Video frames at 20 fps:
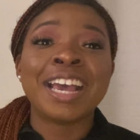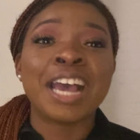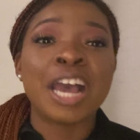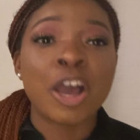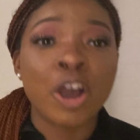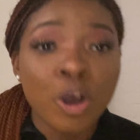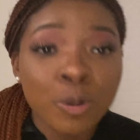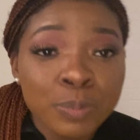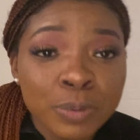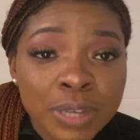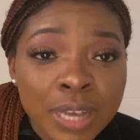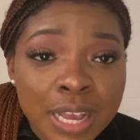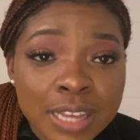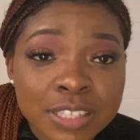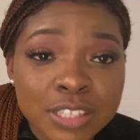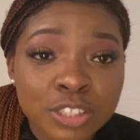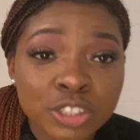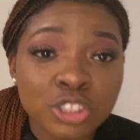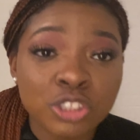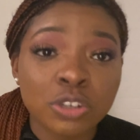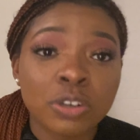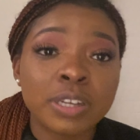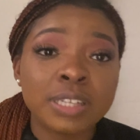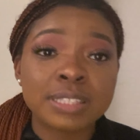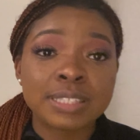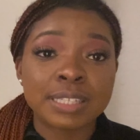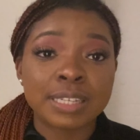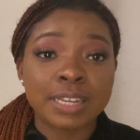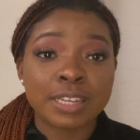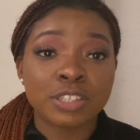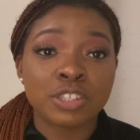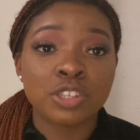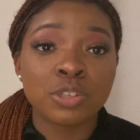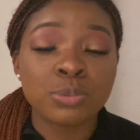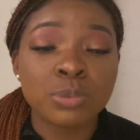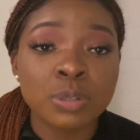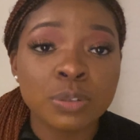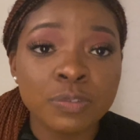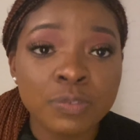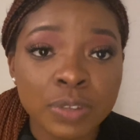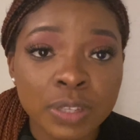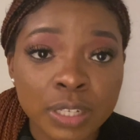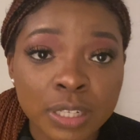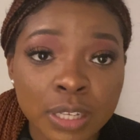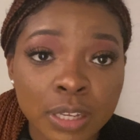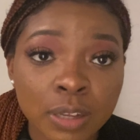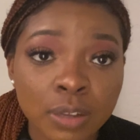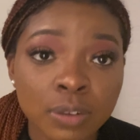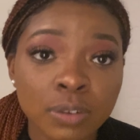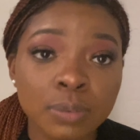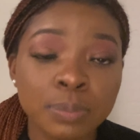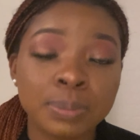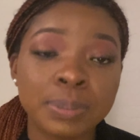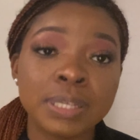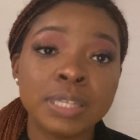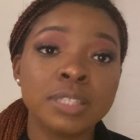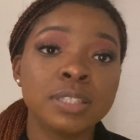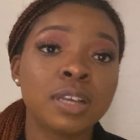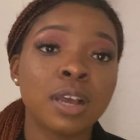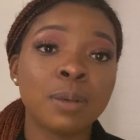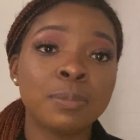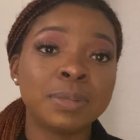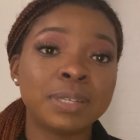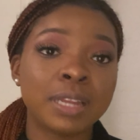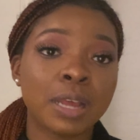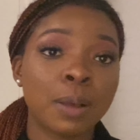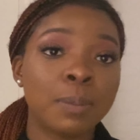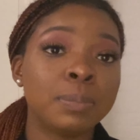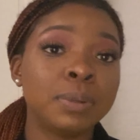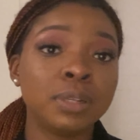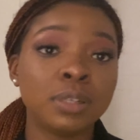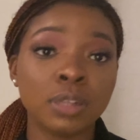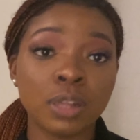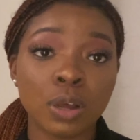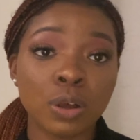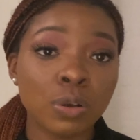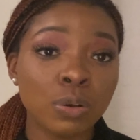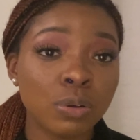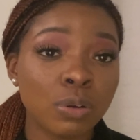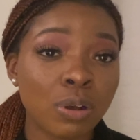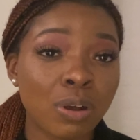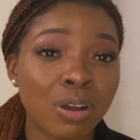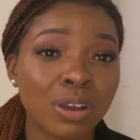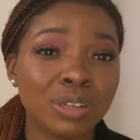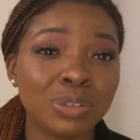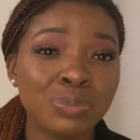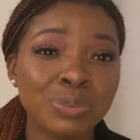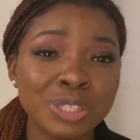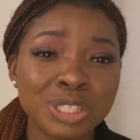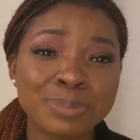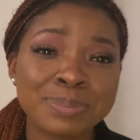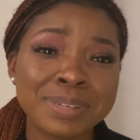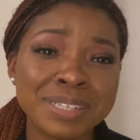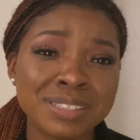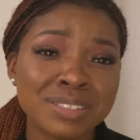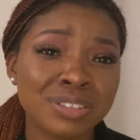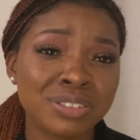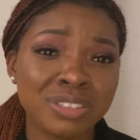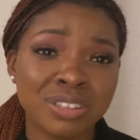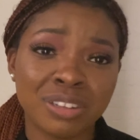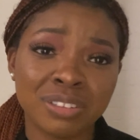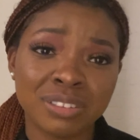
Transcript: I hope you guys enjoyed today's YouTube video. Please comment down below on which pizza do y'all